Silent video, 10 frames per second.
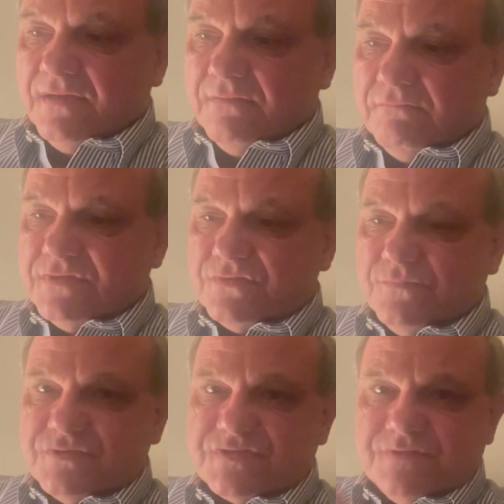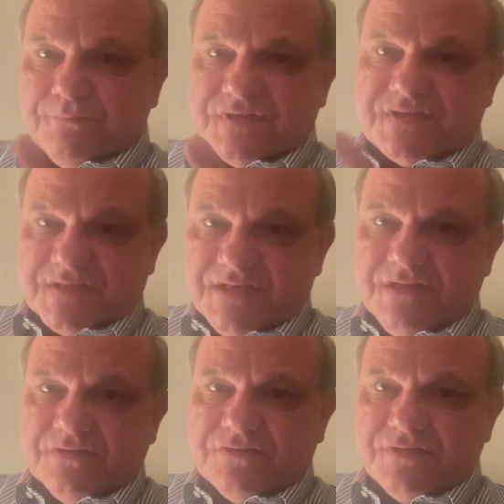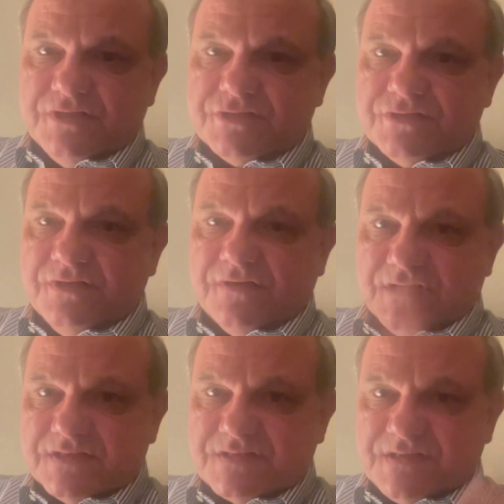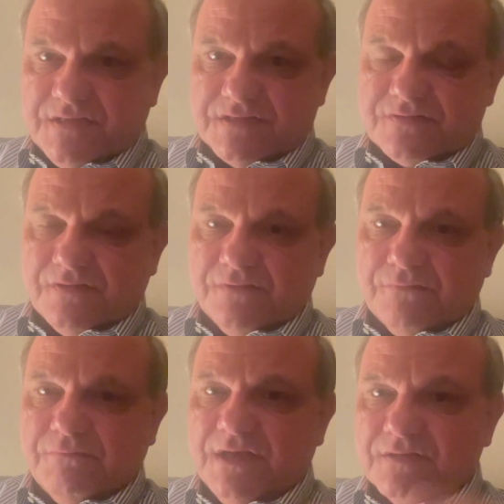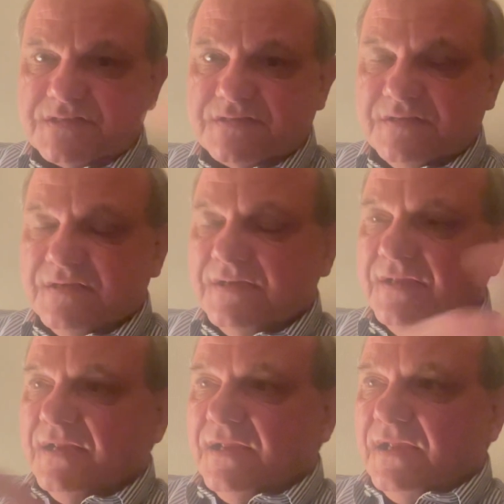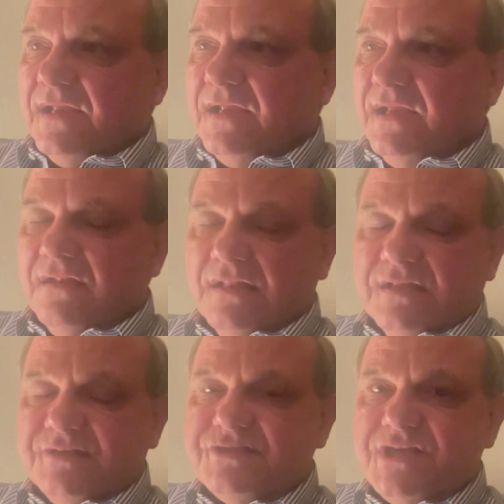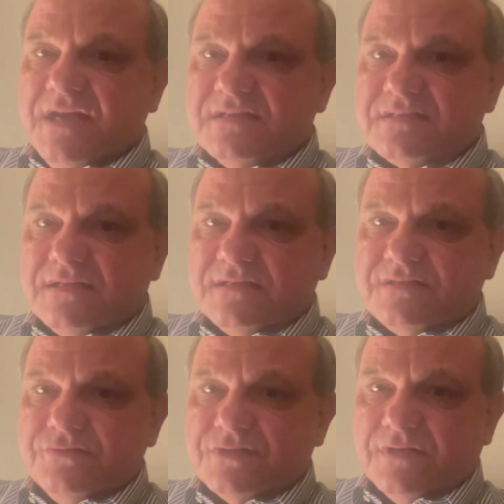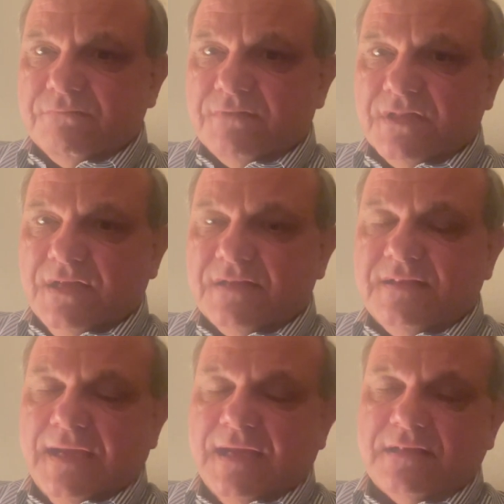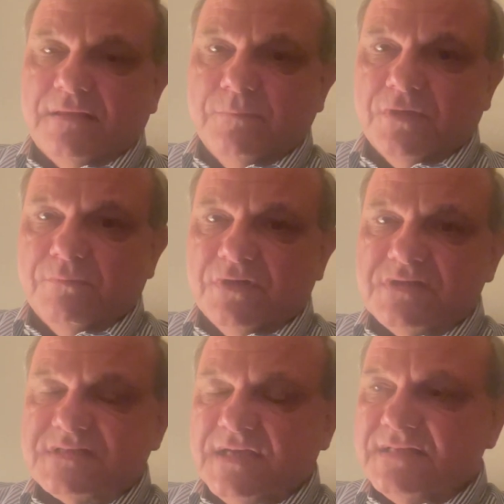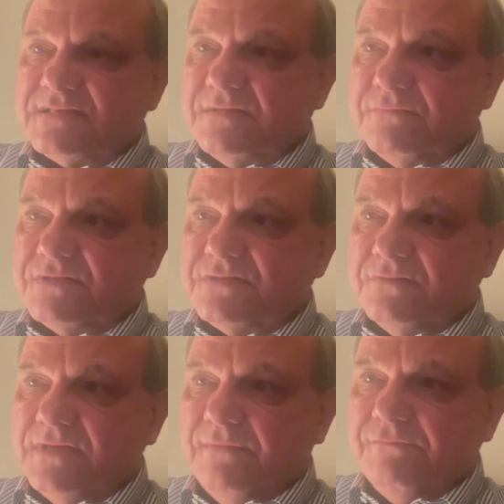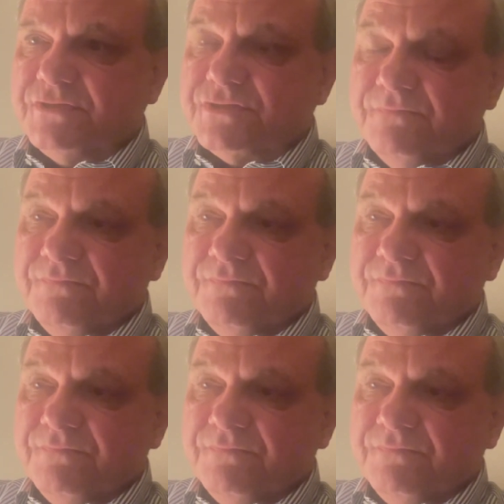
was almost in pristine condition. You can see this on the wheels and on the chains. That's usually where they attacked them. On both sides, there was no damage.